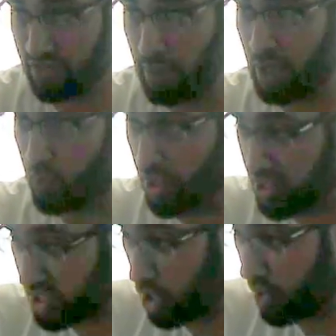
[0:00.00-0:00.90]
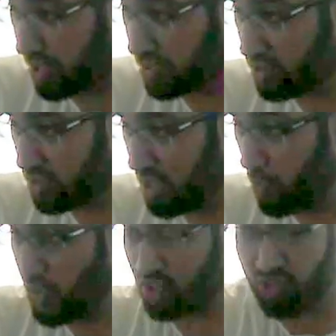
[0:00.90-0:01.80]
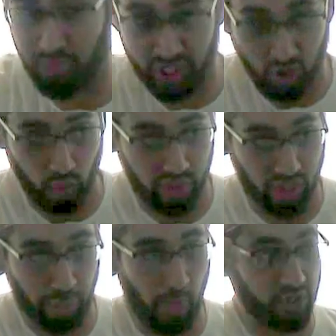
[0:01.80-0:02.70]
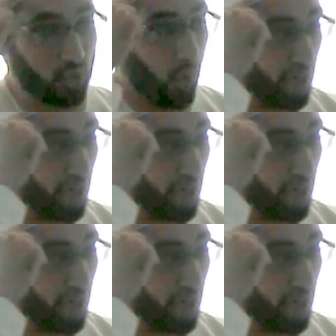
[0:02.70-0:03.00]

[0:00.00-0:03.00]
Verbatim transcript: about where it's going, about what you've been doing, about what you